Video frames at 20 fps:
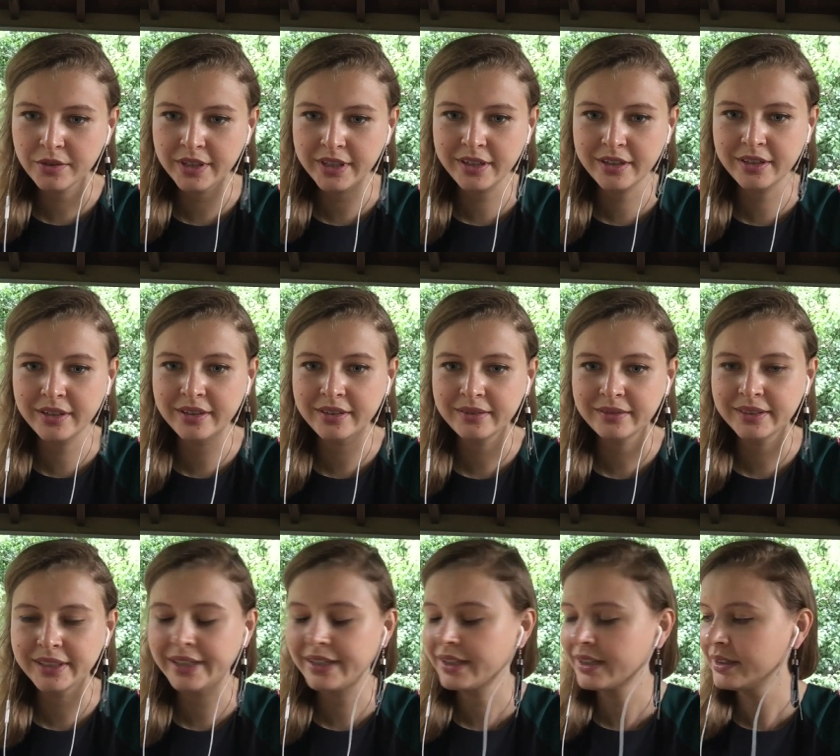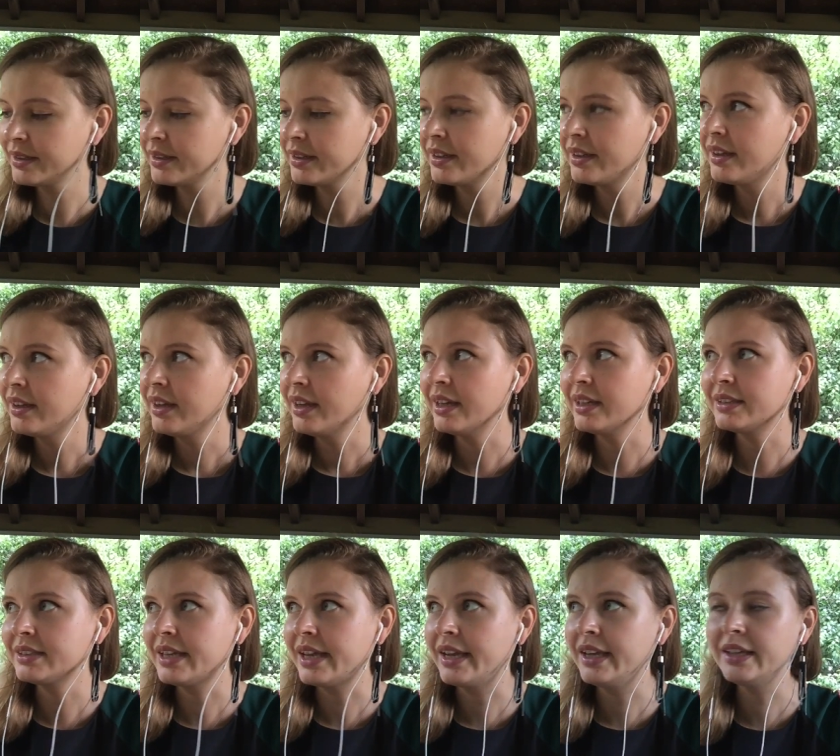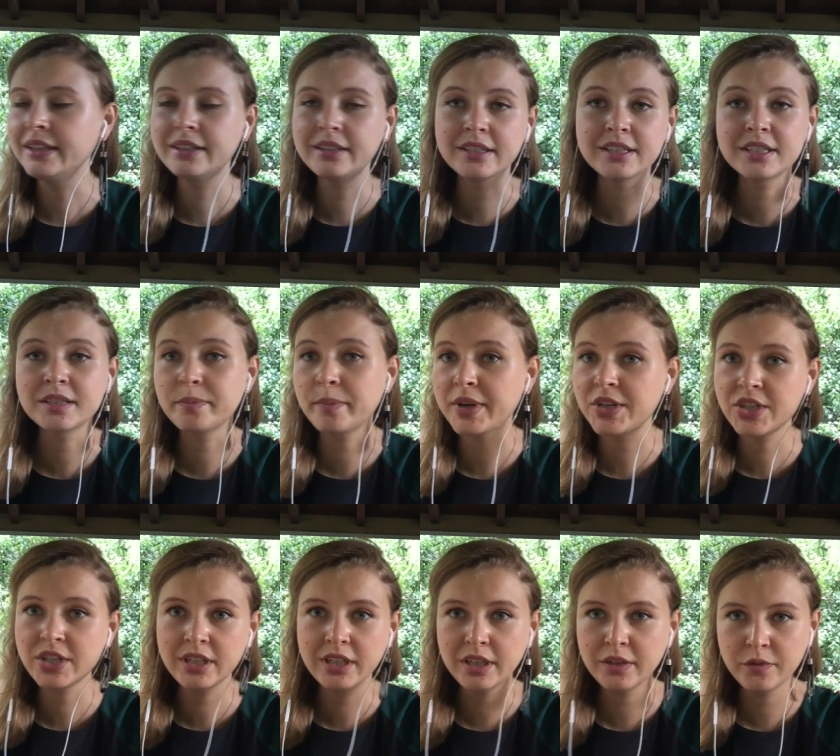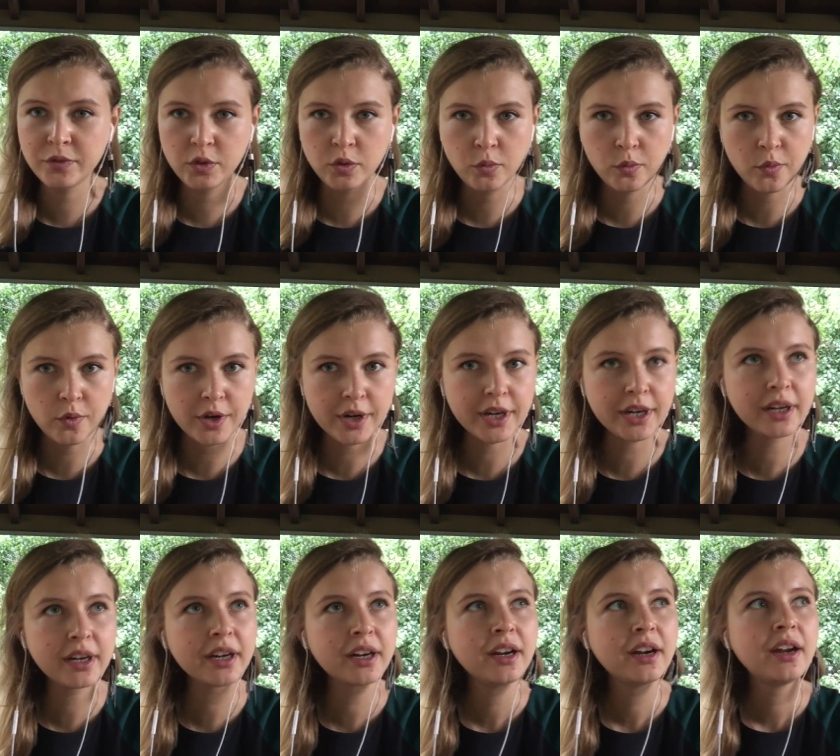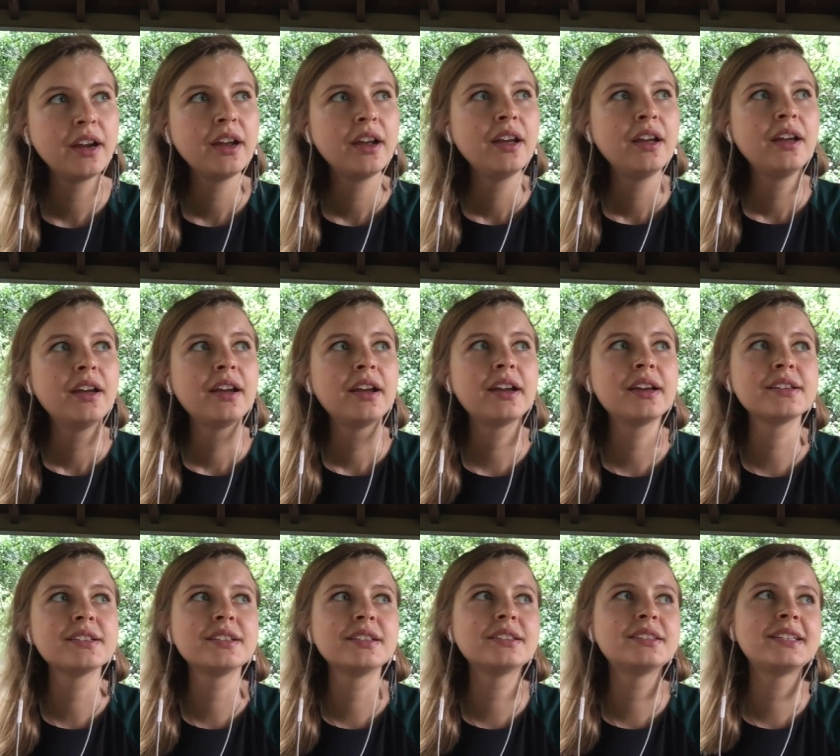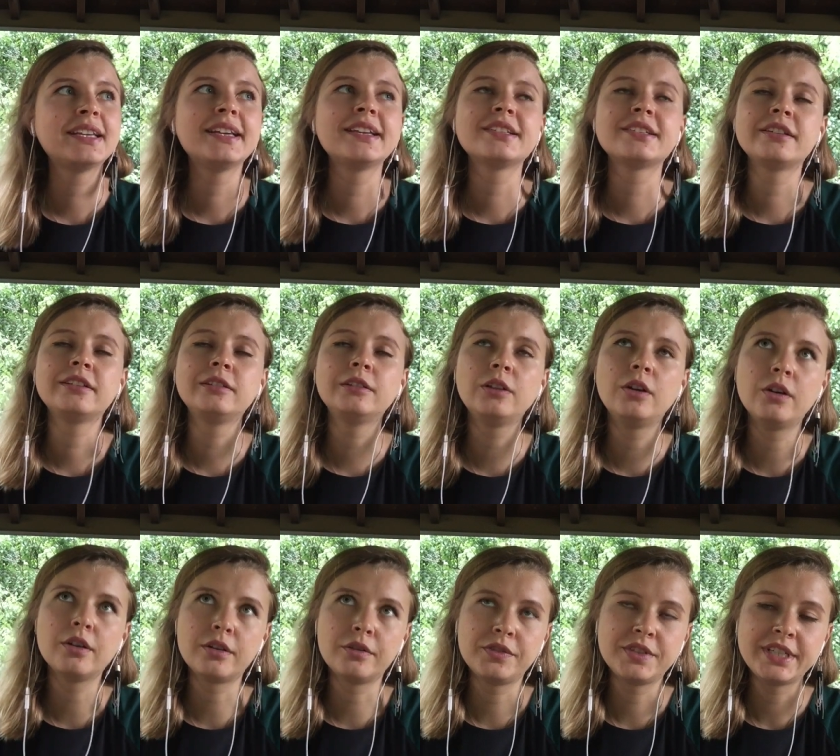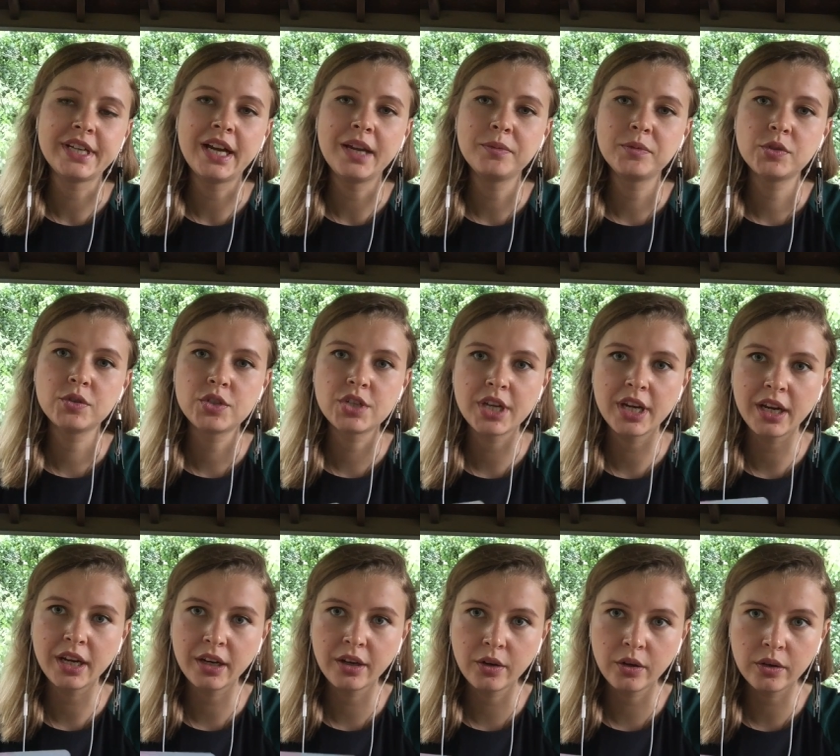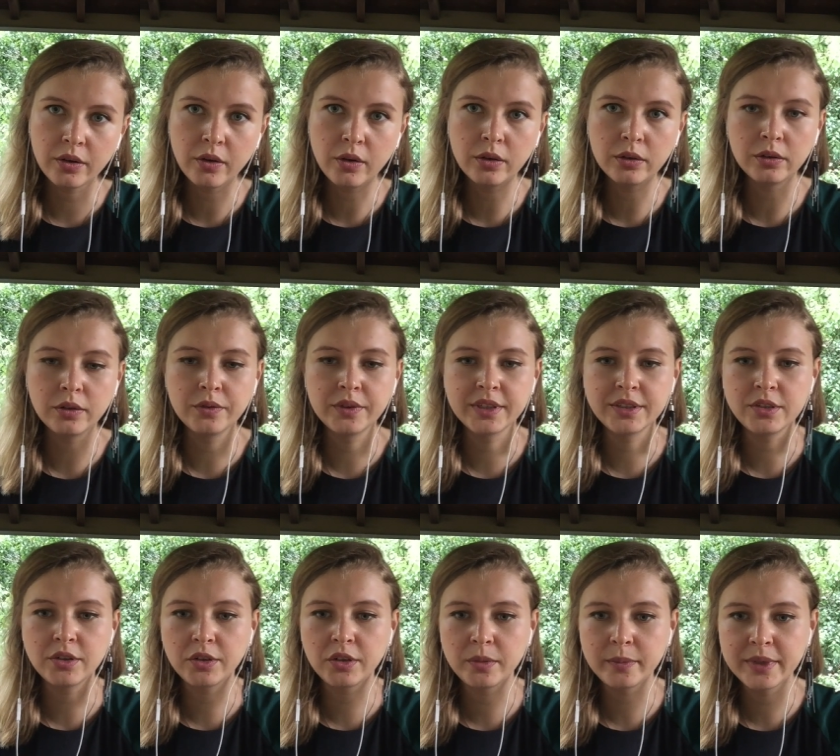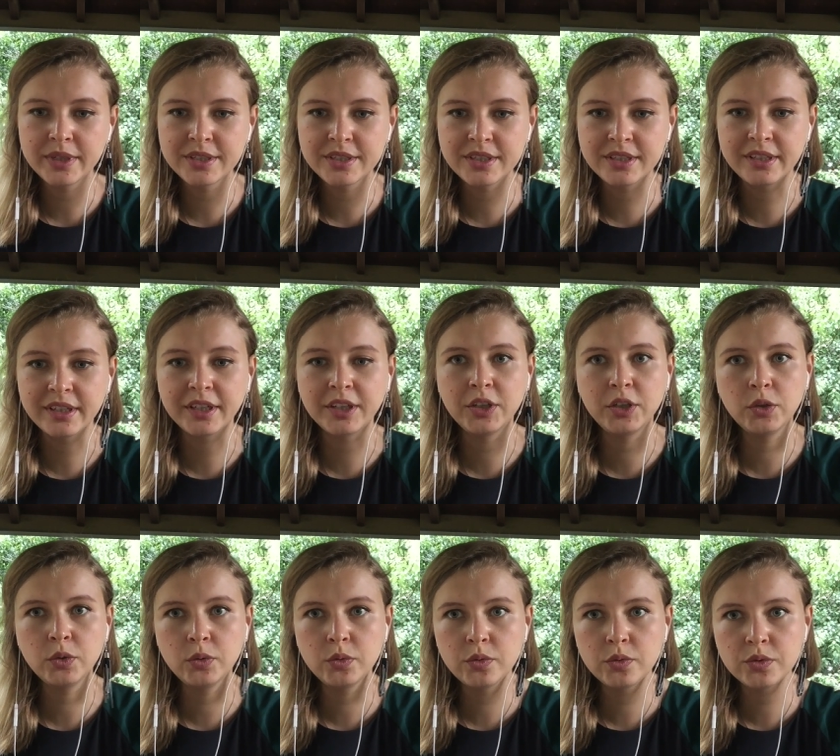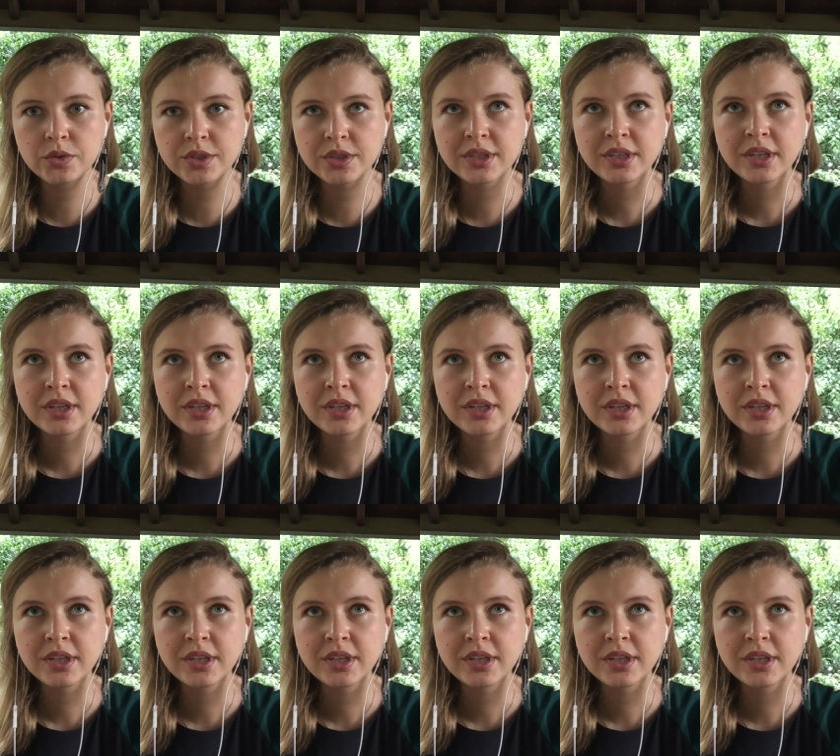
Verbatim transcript: there like at 8, especially if you work, because it takes a lot of time to check all of the documents, the queues.